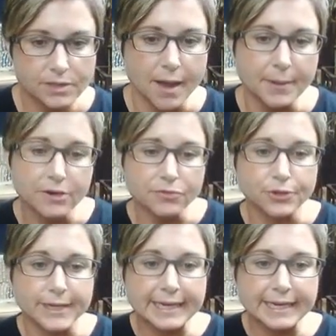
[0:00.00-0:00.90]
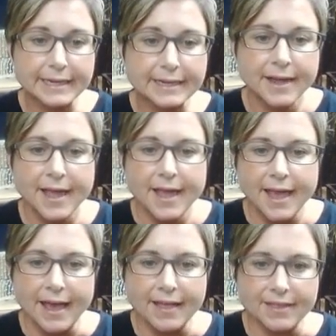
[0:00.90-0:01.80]
topic of reading,
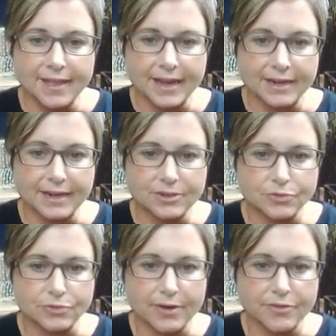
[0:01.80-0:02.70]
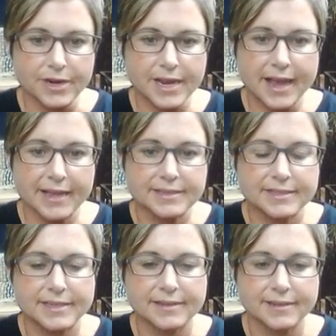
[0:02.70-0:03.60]
and then they introduce
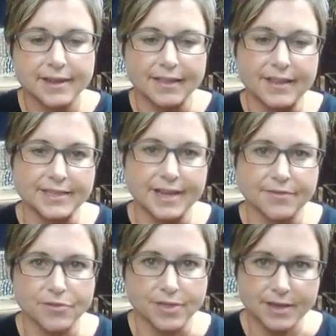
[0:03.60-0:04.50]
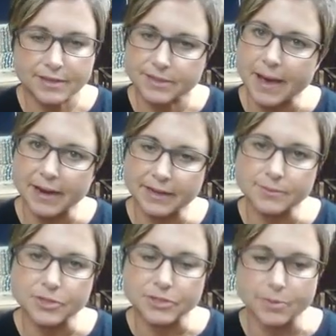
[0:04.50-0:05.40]
Rodriguez, and they say a few things about
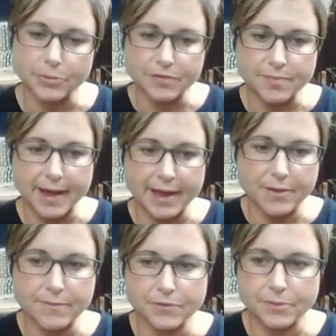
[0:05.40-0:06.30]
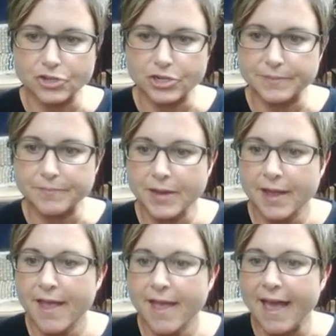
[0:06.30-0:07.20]
him, just some brief bio information,
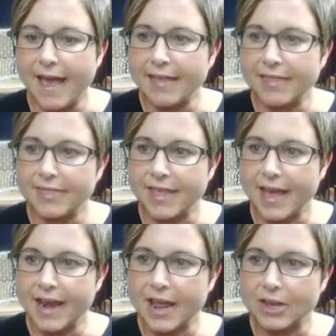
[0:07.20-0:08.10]
and then